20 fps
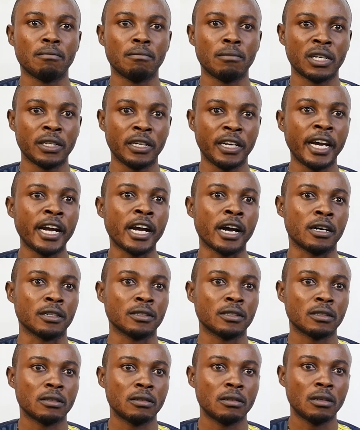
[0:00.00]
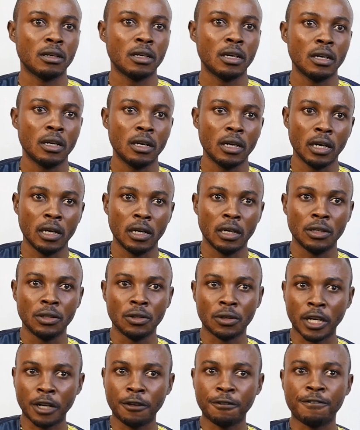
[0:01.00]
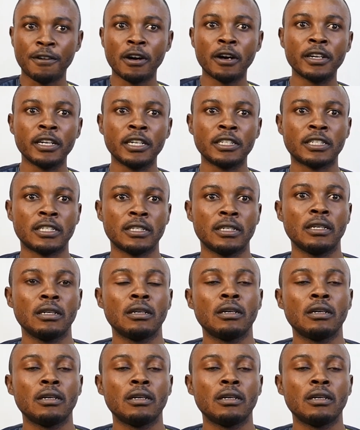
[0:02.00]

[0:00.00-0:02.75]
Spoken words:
by the hand. You can find it